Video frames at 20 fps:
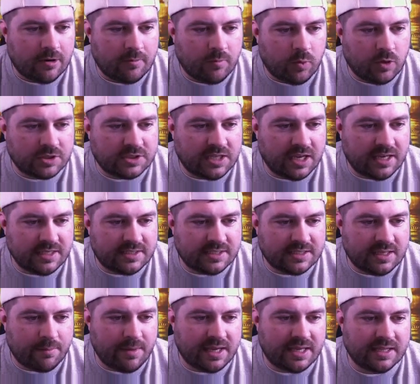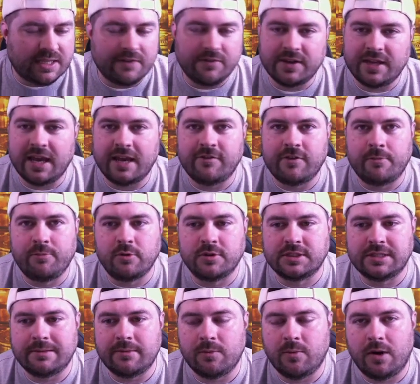Worst case is I make 11K if I pull
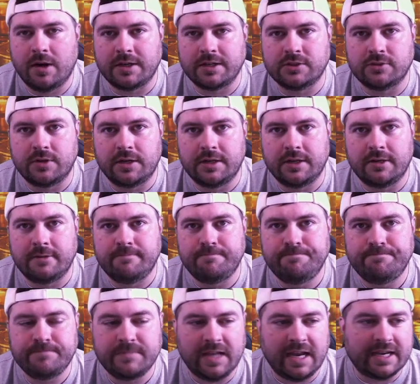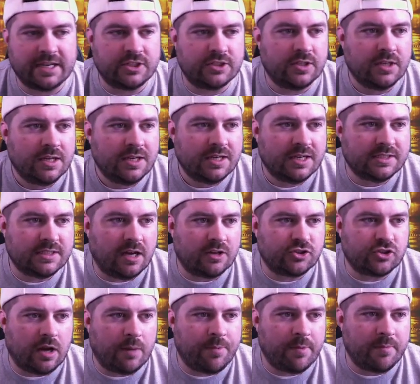Sammy Watkins right now. I can, cause I'll
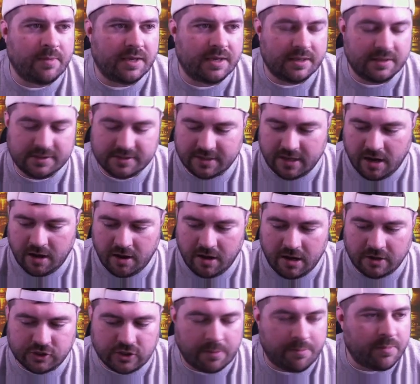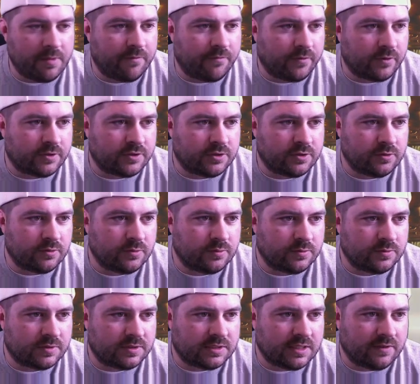drop him in. I'll drop him in for
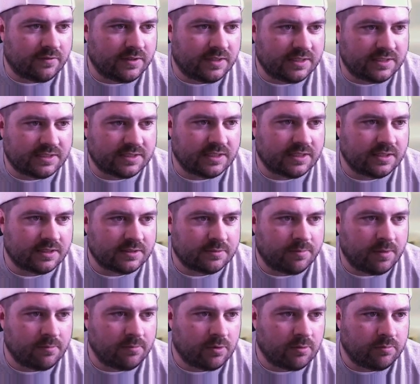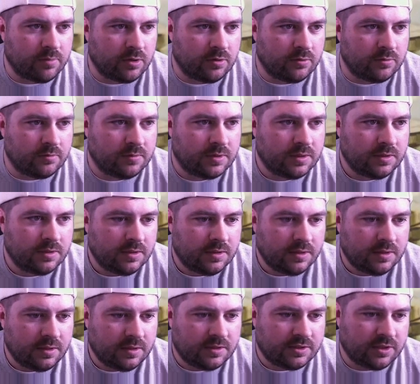276. Boom, boom, boom.
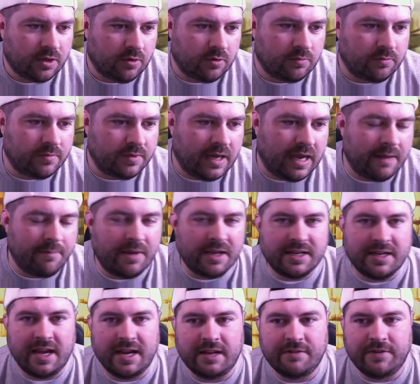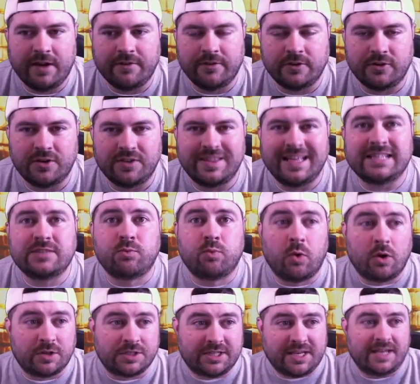So I'd make 9,500. That's
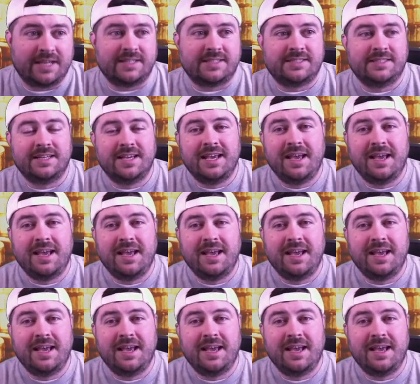worst case.